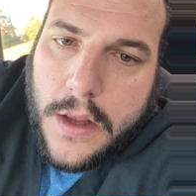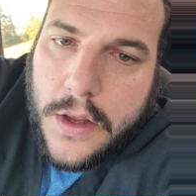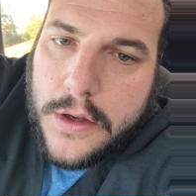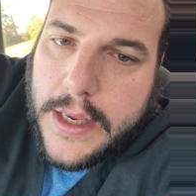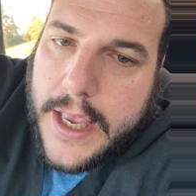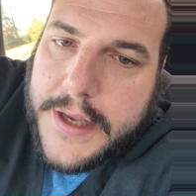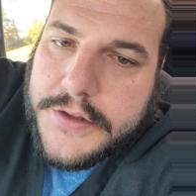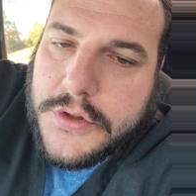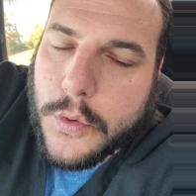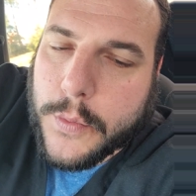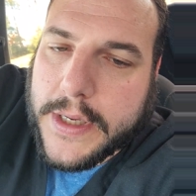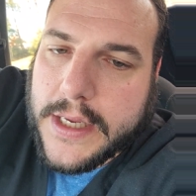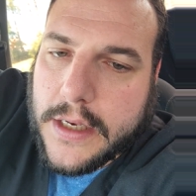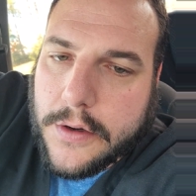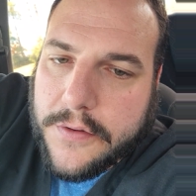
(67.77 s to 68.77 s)
Okay, so we
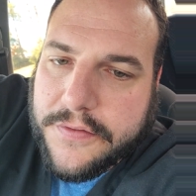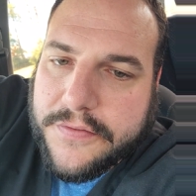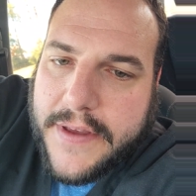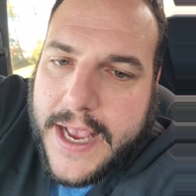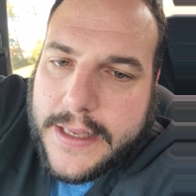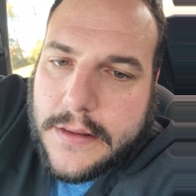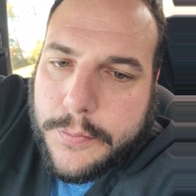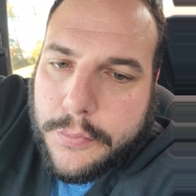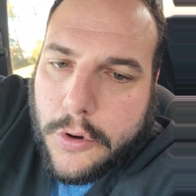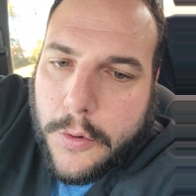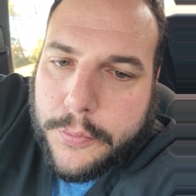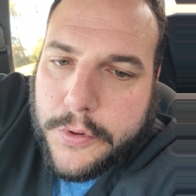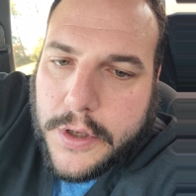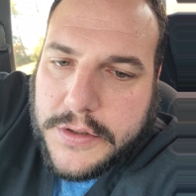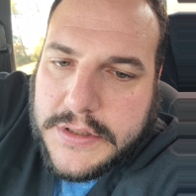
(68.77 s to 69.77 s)
can affect
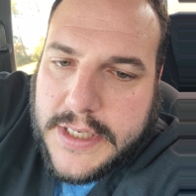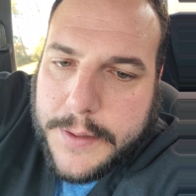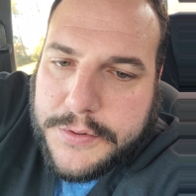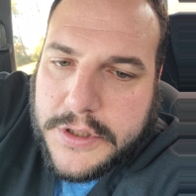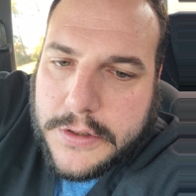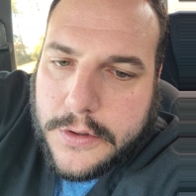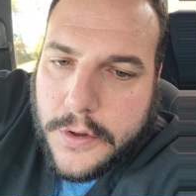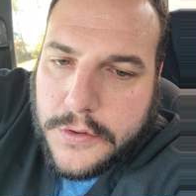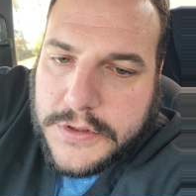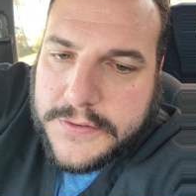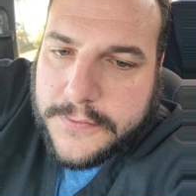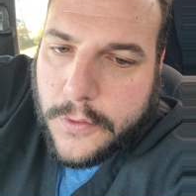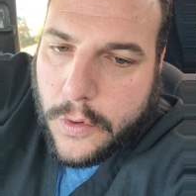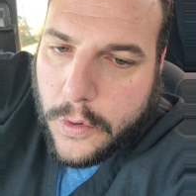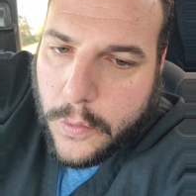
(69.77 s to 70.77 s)
proprioception those
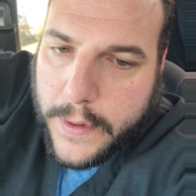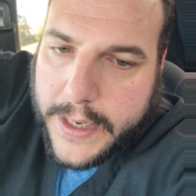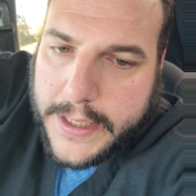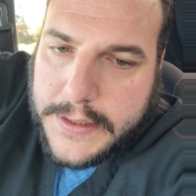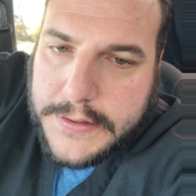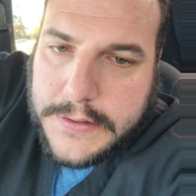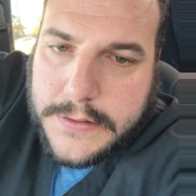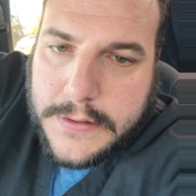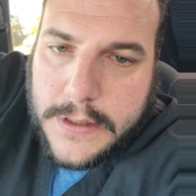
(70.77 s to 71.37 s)
four ways.